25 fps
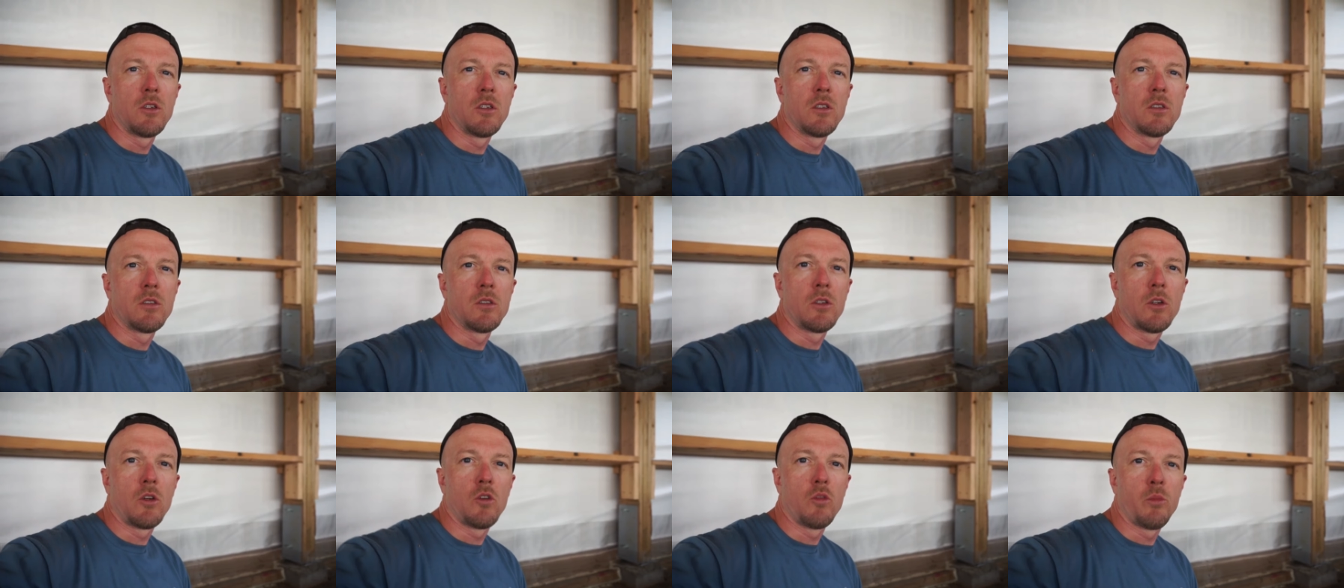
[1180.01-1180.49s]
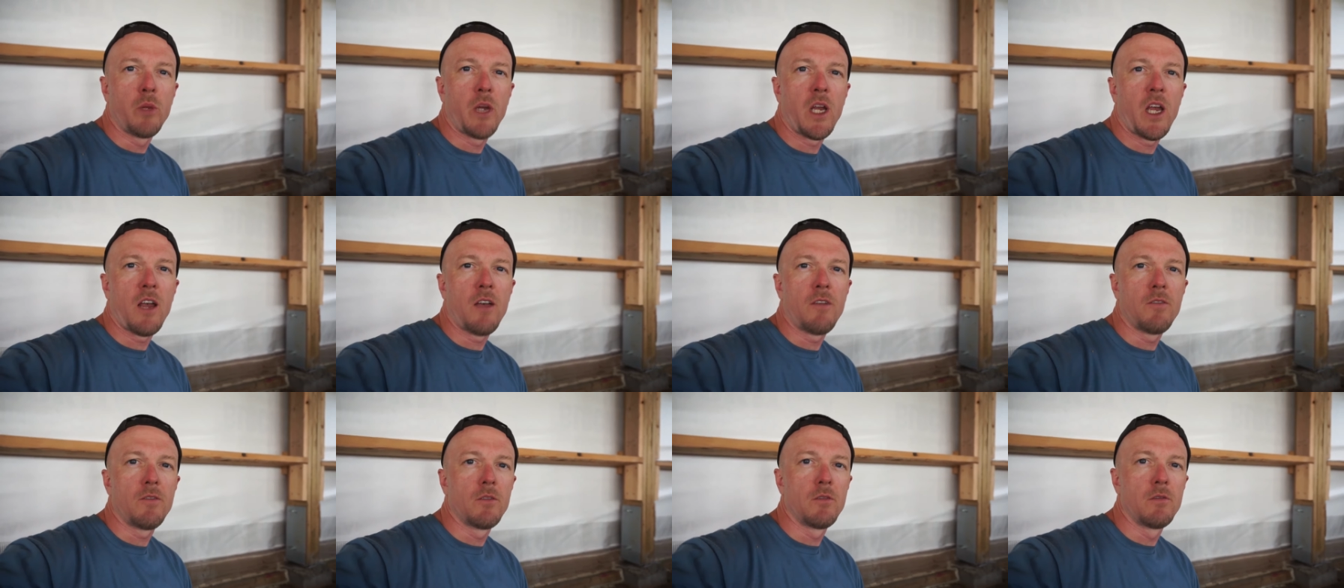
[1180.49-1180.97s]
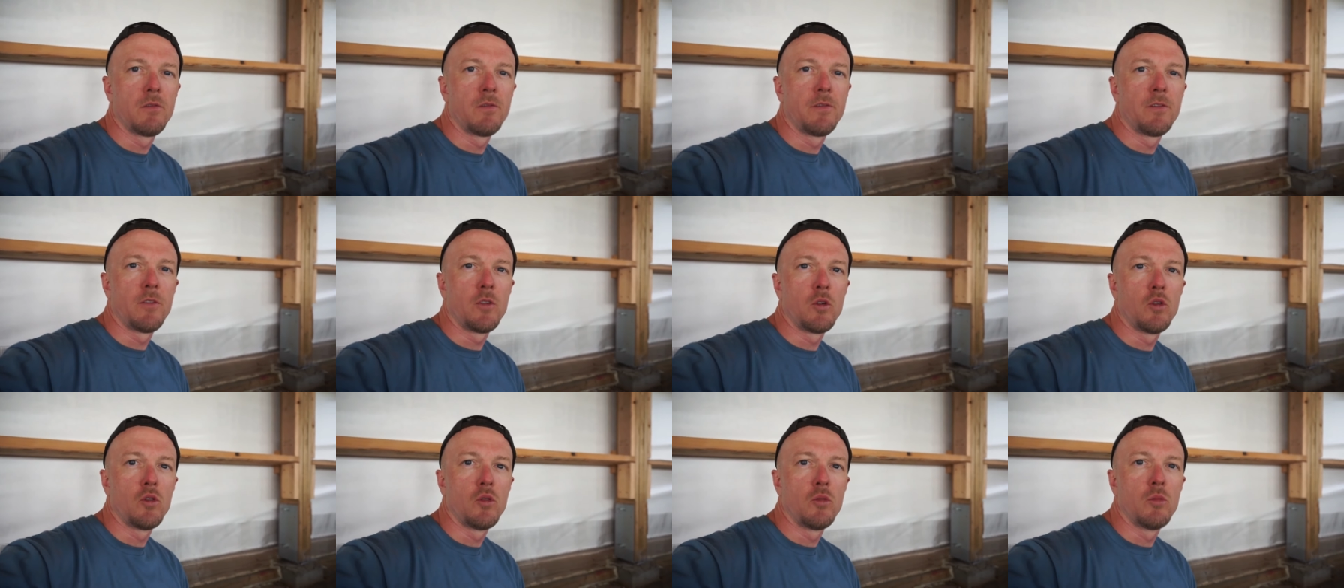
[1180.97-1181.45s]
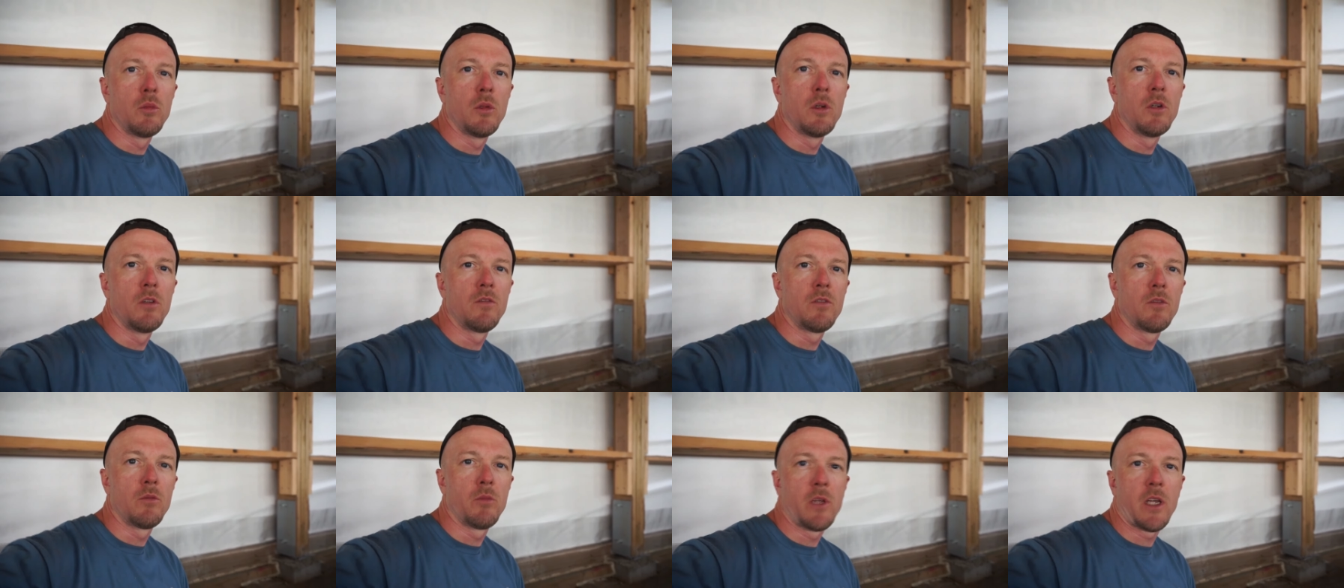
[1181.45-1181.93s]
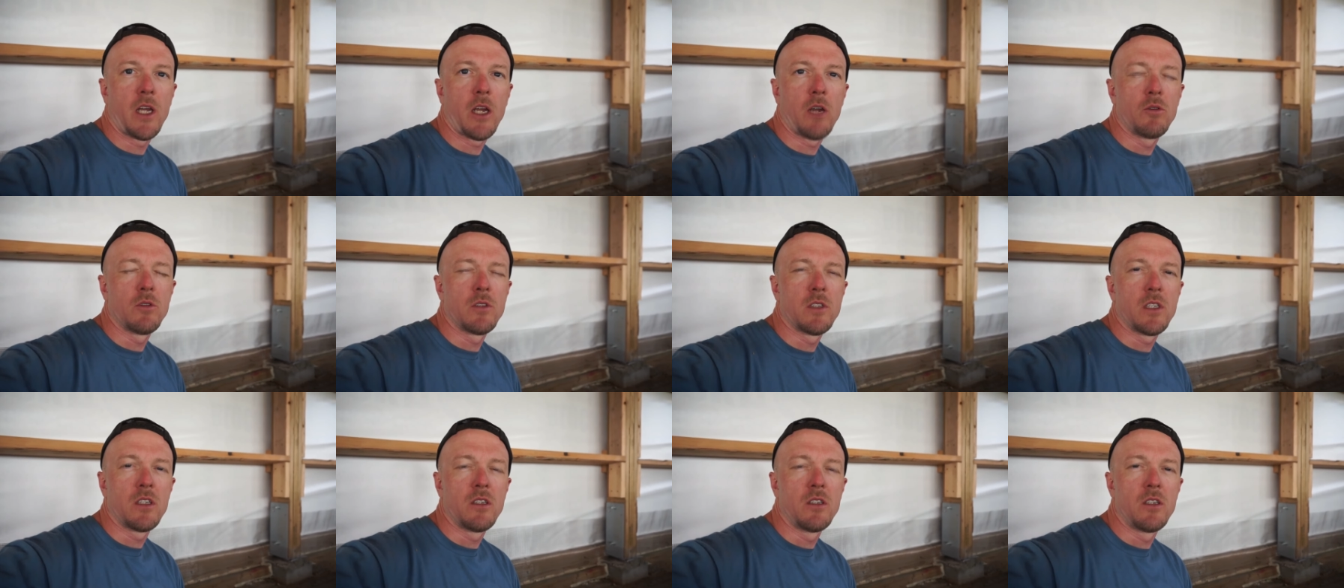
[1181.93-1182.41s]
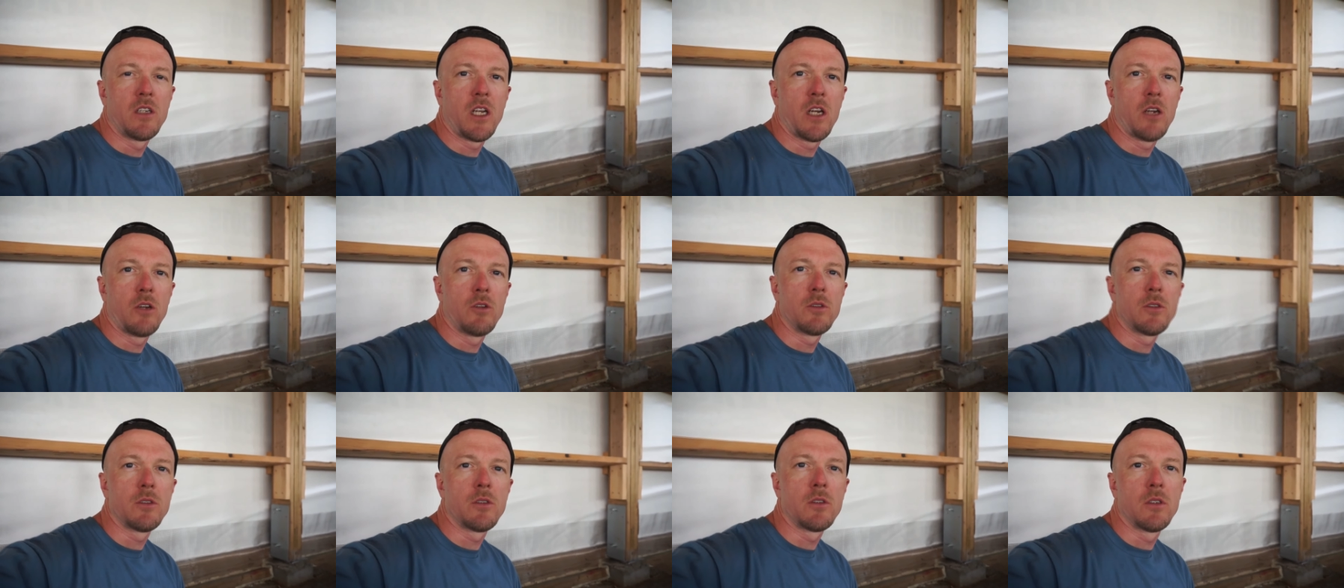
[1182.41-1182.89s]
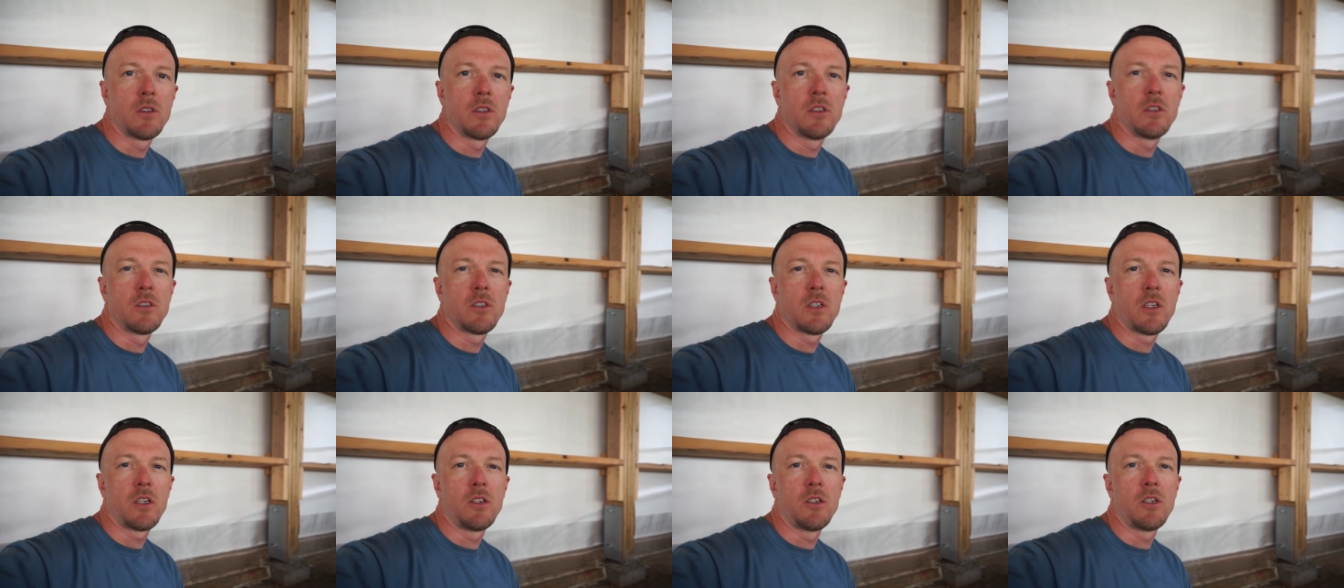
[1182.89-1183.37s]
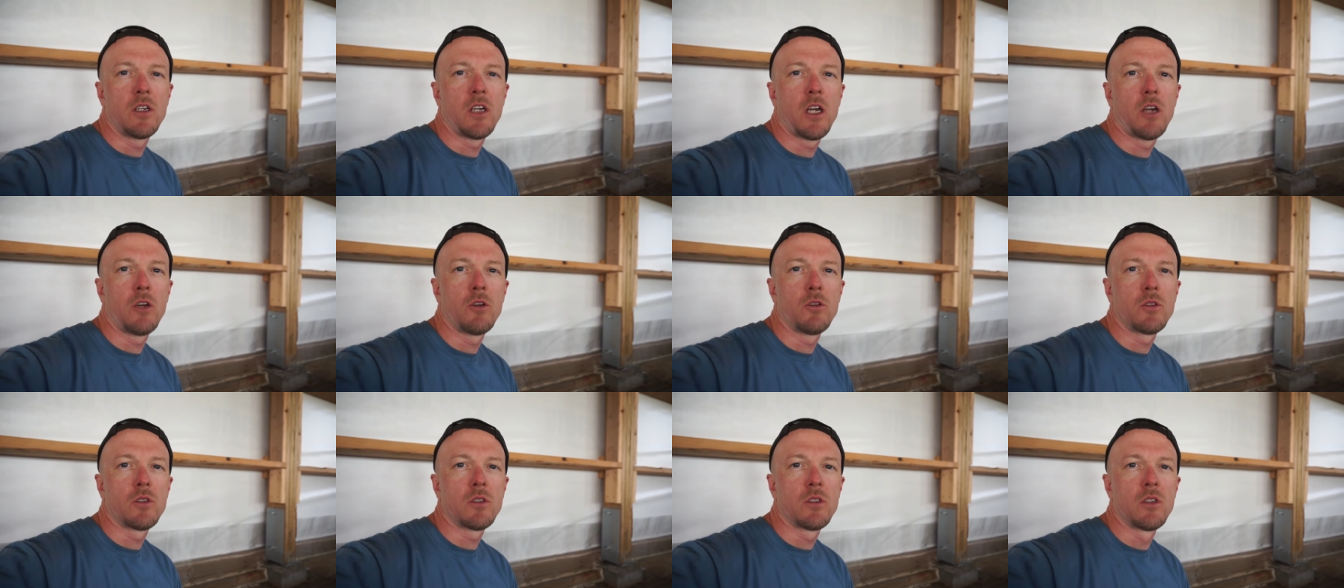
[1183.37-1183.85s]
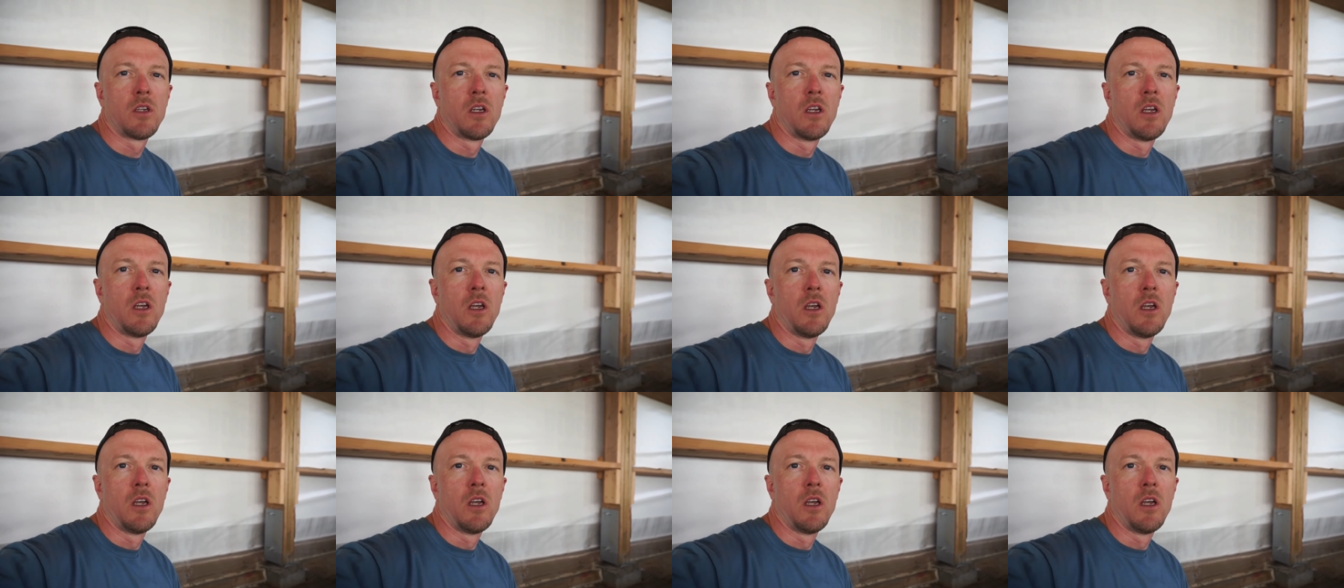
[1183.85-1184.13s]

is no path of foam from the outside of your house to the inside of your house